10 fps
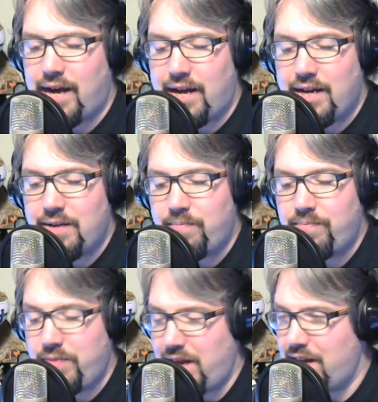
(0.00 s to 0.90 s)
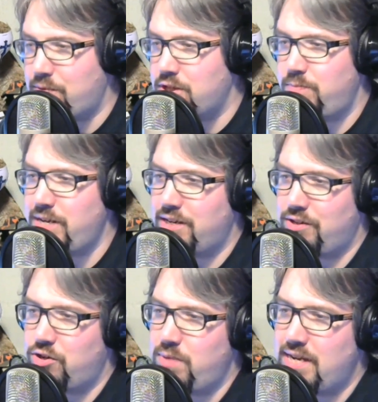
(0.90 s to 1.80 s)
um, and I'm going to speak in
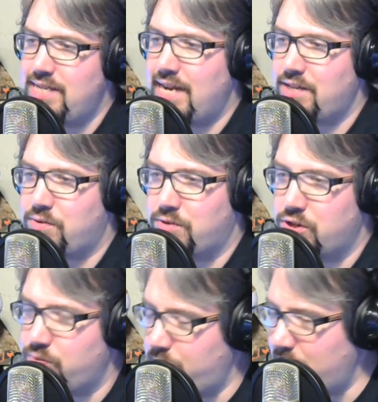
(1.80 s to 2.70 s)
a little bit of technical terms,